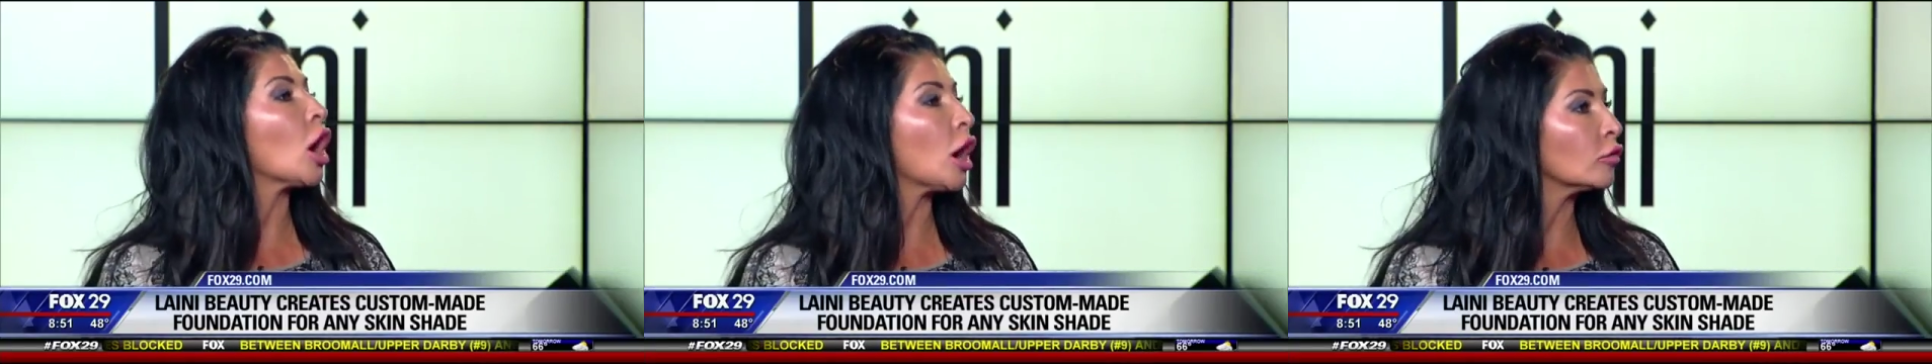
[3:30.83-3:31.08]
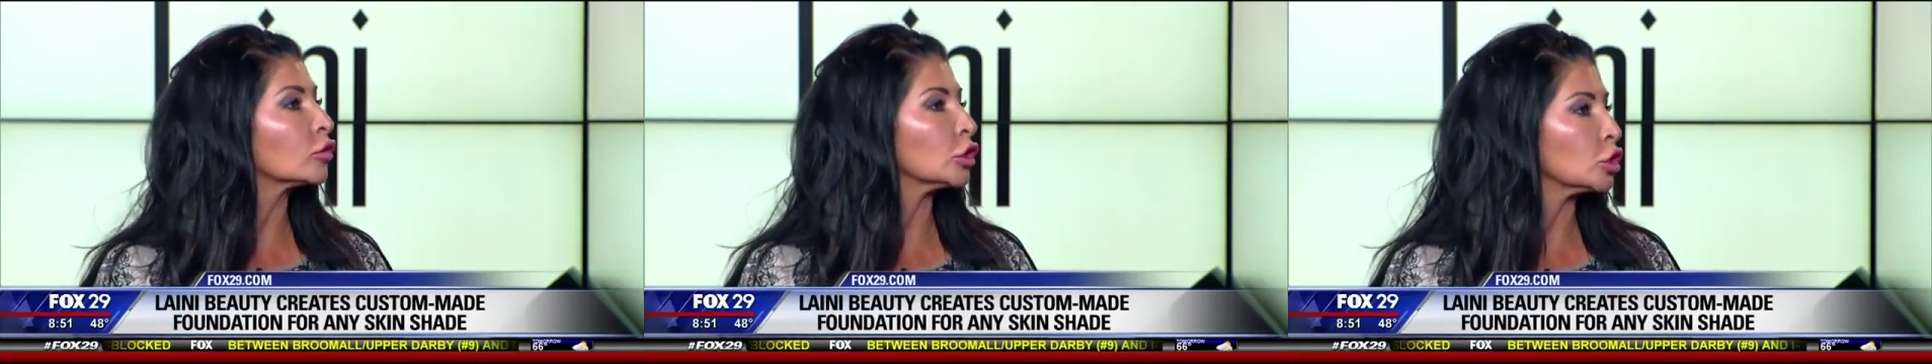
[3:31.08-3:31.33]

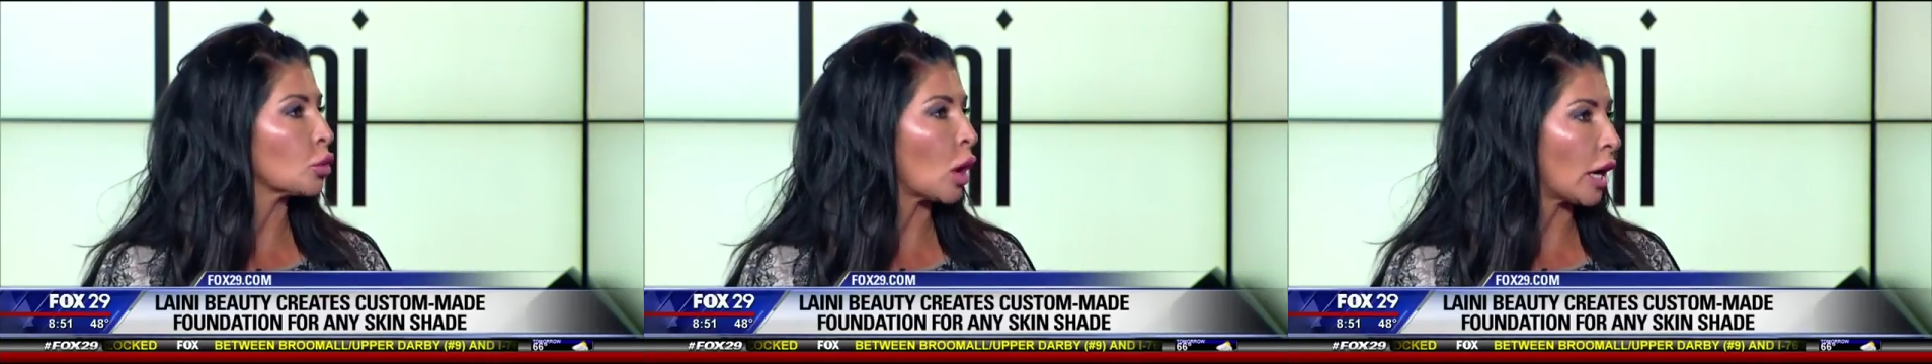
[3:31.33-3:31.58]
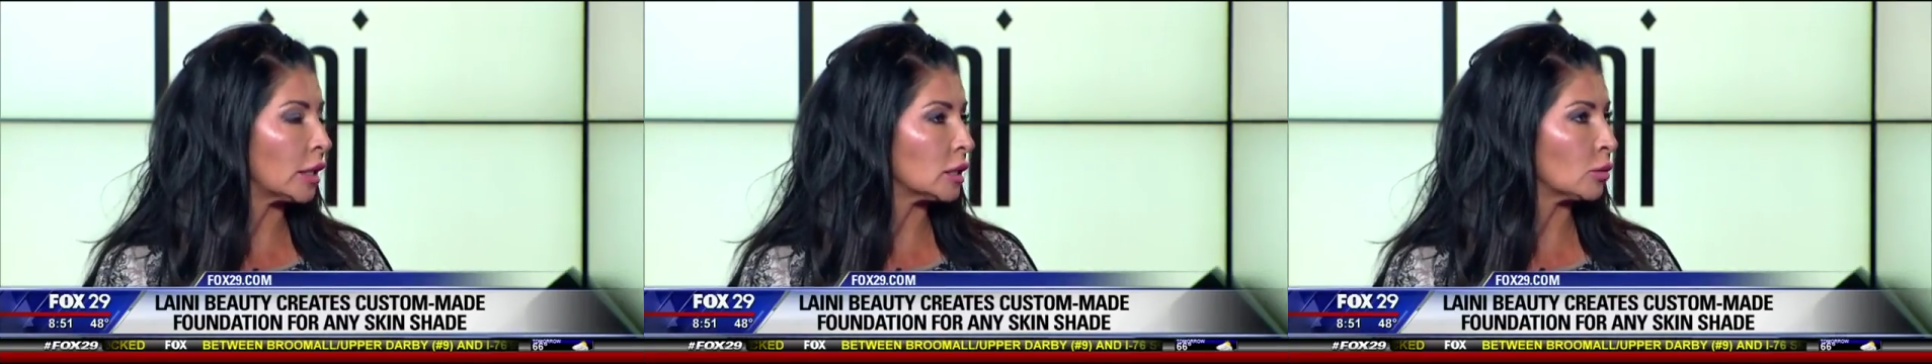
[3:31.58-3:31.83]

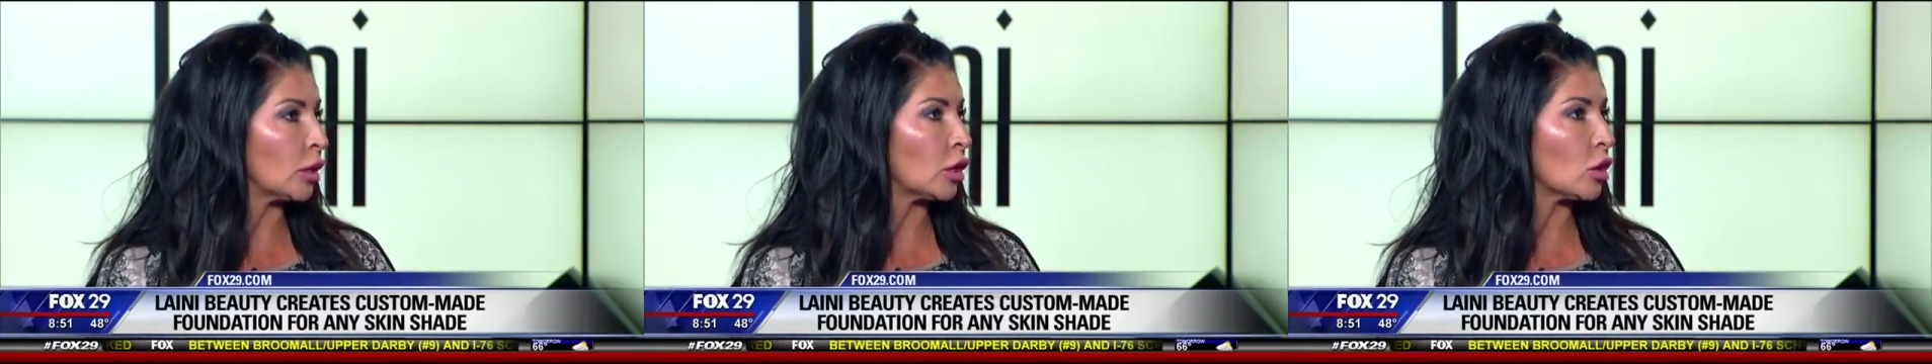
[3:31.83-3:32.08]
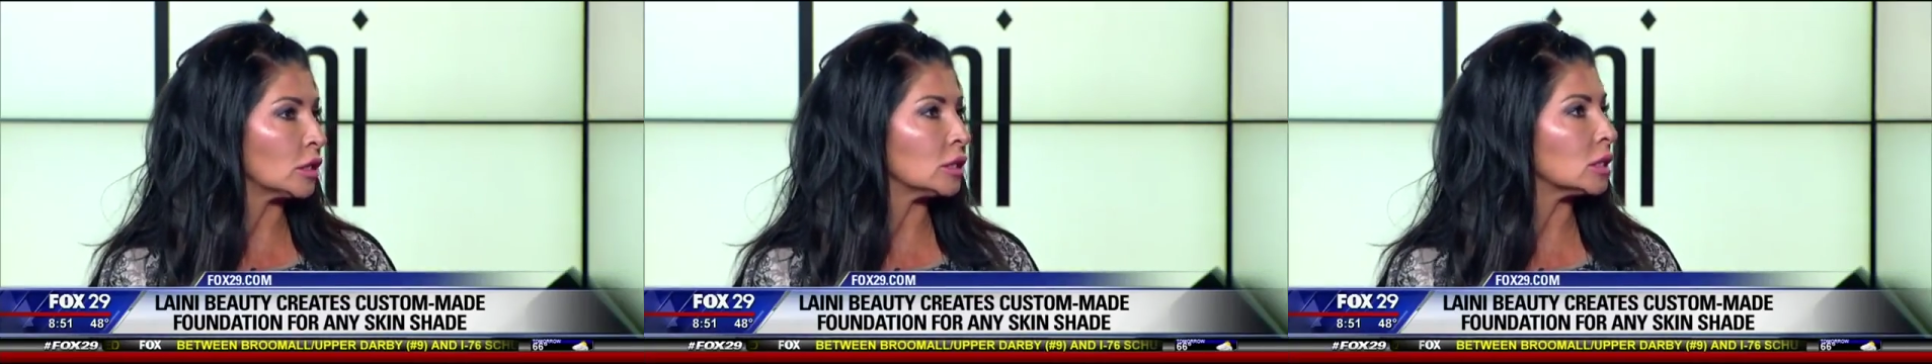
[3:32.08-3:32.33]
coverage-wise.
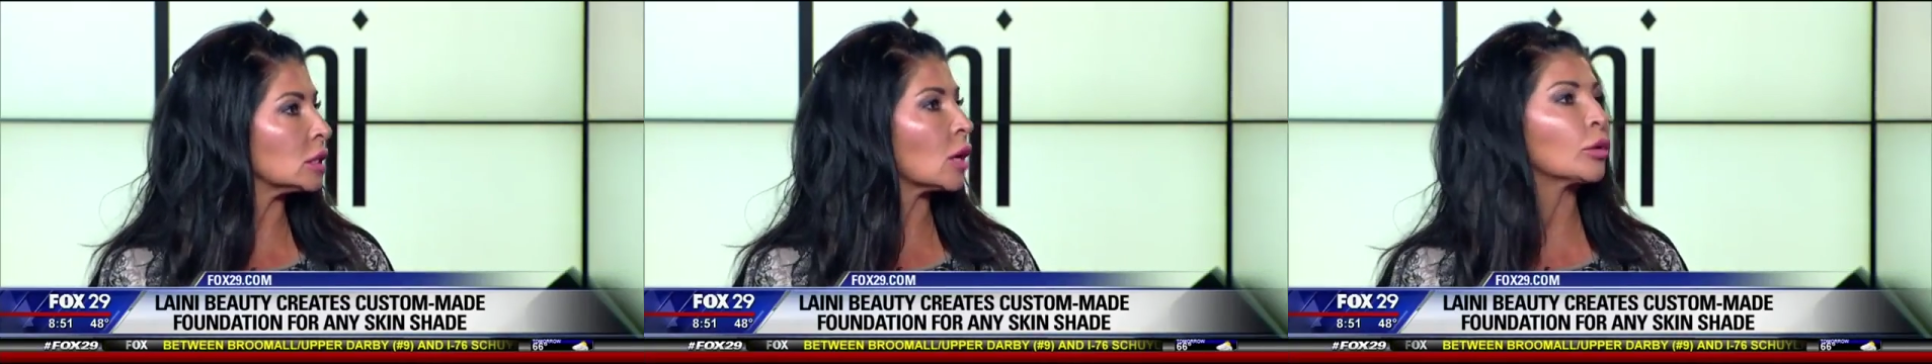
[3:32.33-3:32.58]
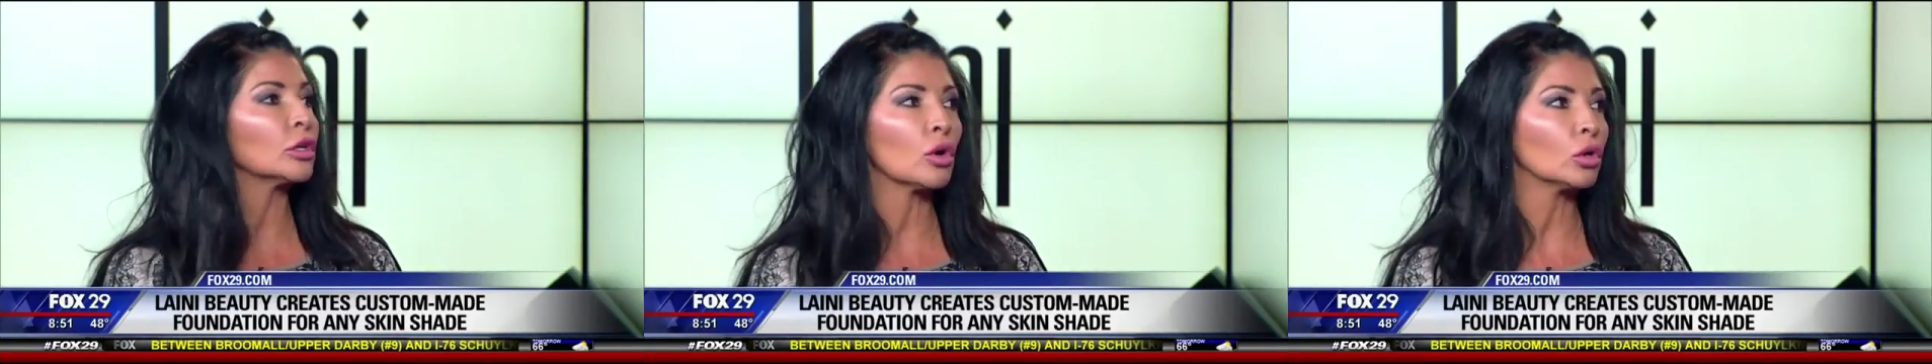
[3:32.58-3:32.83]
Because in the
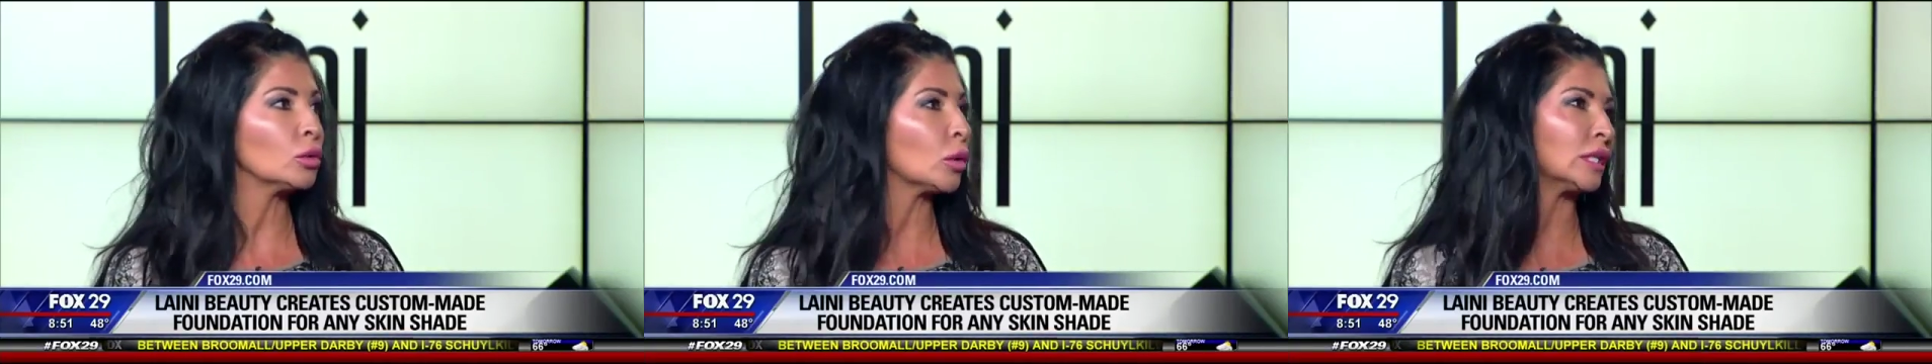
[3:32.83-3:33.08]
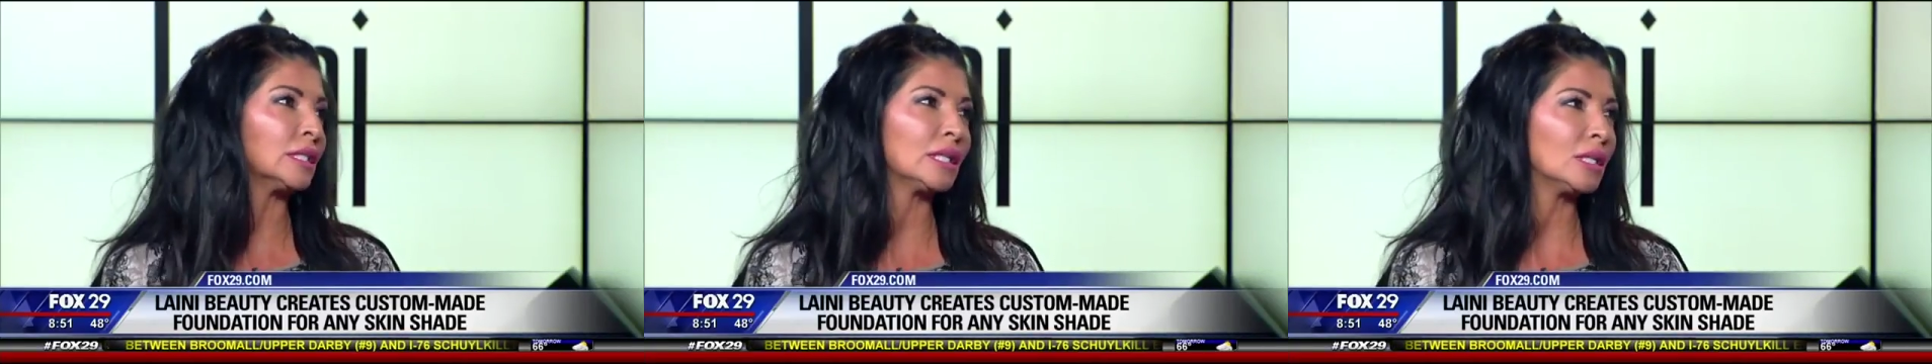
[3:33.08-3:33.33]
summer, you only
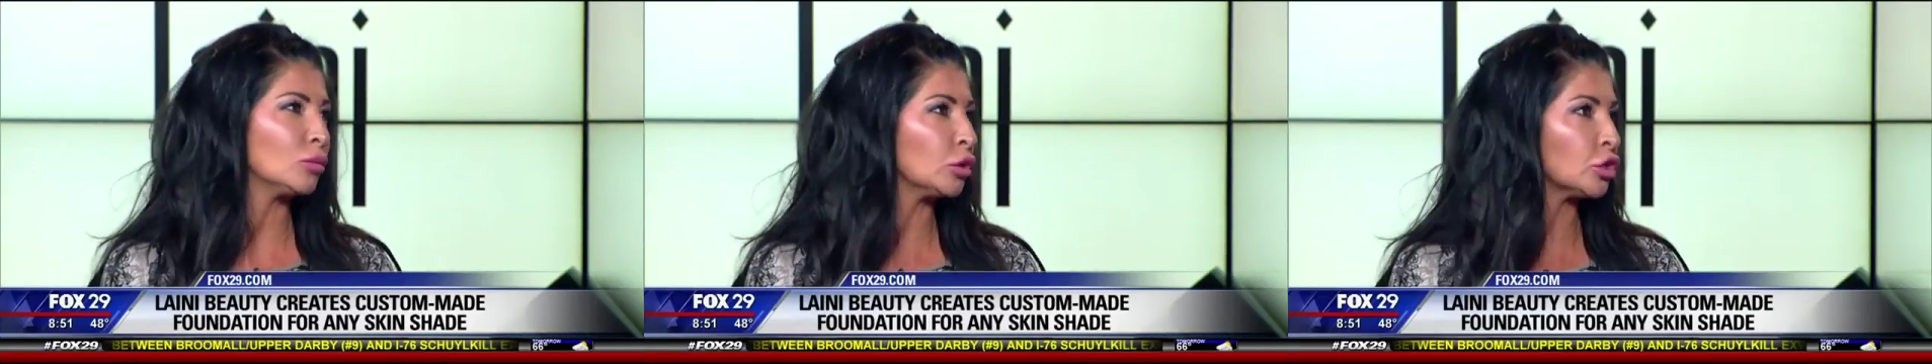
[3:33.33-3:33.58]
want a tinted